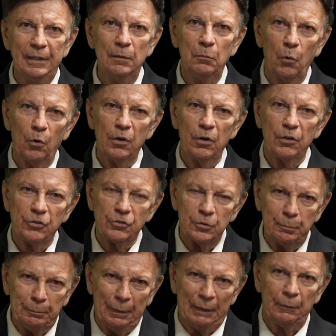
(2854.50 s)
more
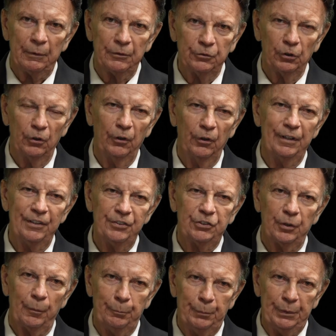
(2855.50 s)
spiritual is
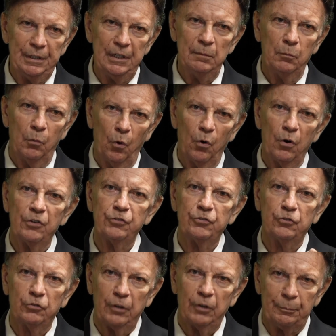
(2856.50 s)
to be more
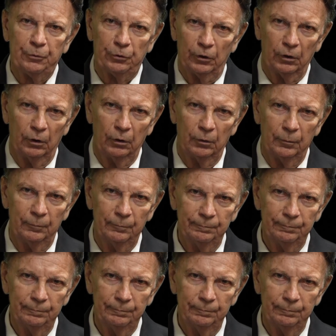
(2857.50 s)
scriptural